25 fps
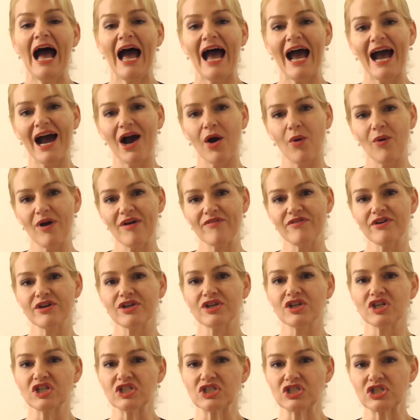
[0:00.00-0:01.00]

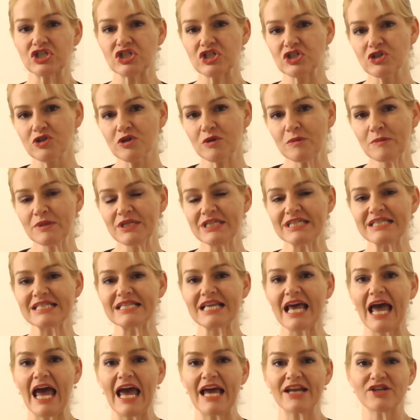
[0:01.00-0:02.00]
However,
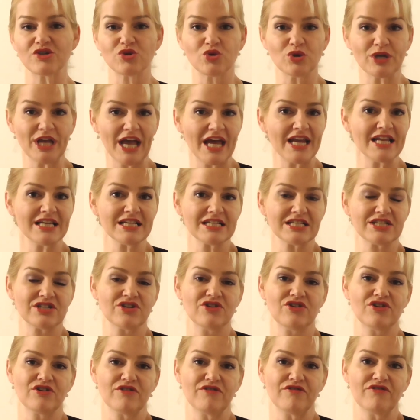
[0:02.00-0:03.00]
consumers and organic
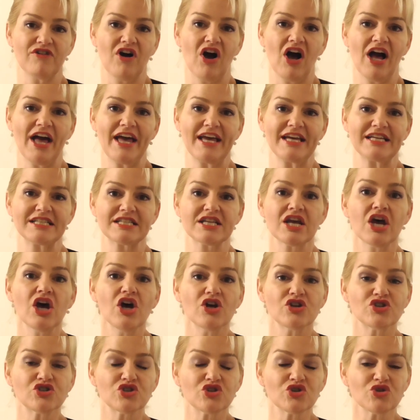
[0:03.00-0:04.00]
certifiers
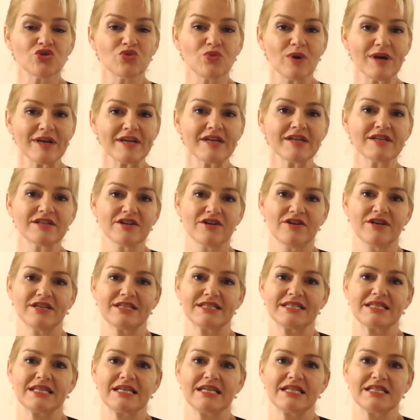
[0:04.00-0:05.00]
do
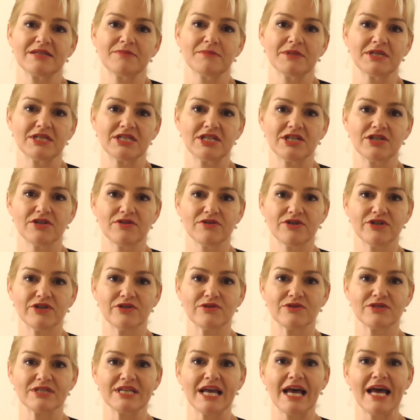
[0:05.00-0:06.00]
recognise these
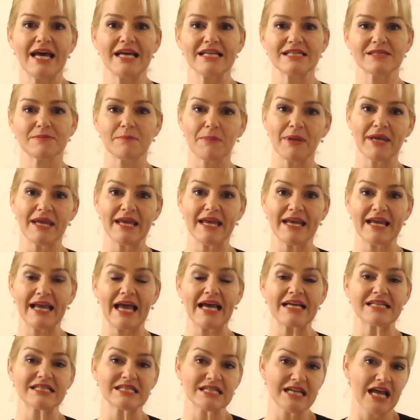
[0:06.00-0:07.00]
materials as being
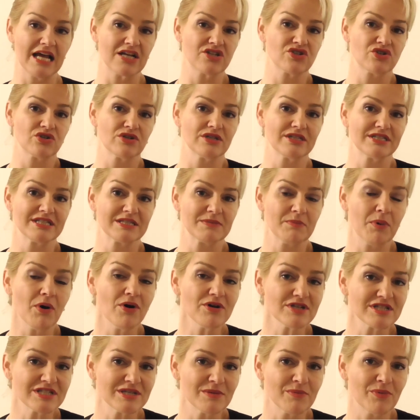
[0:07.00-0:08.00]
as natural as
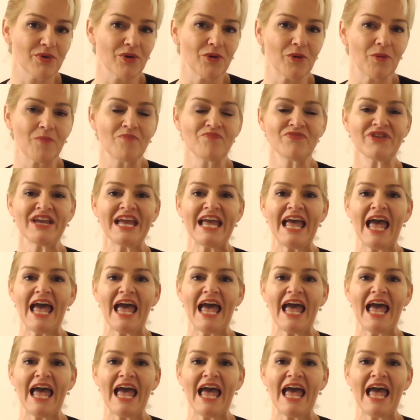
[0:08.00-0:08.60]
possible